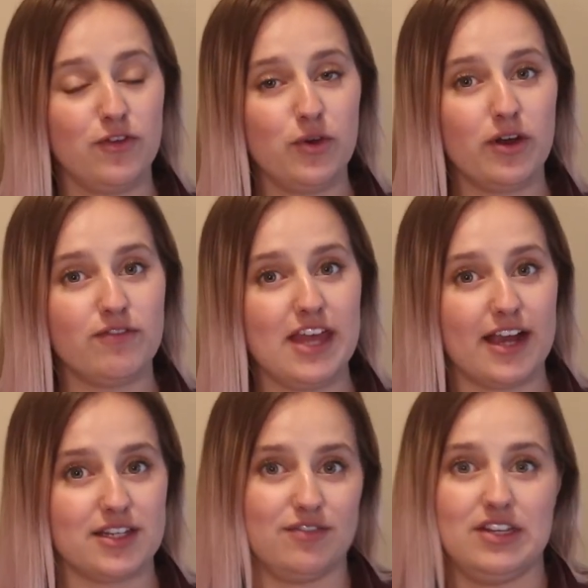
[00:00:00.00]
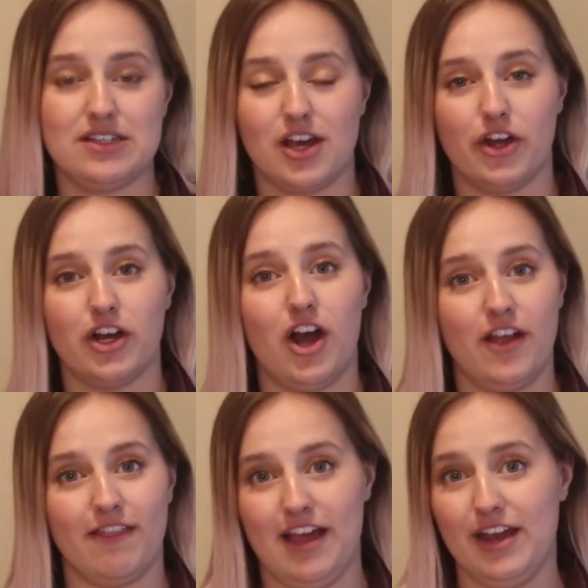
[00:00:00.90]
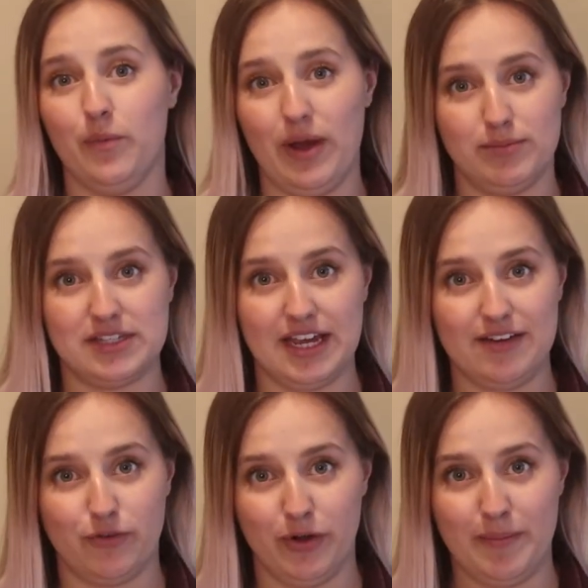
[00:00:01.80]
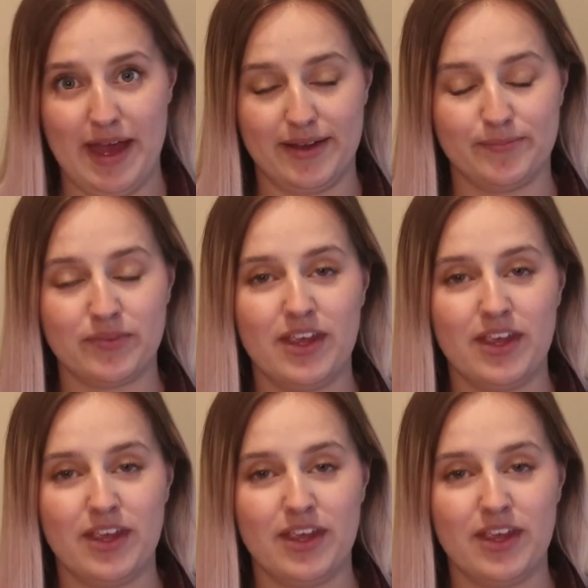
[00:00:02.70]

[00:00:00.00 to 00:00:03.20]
few of the activities on our online website format.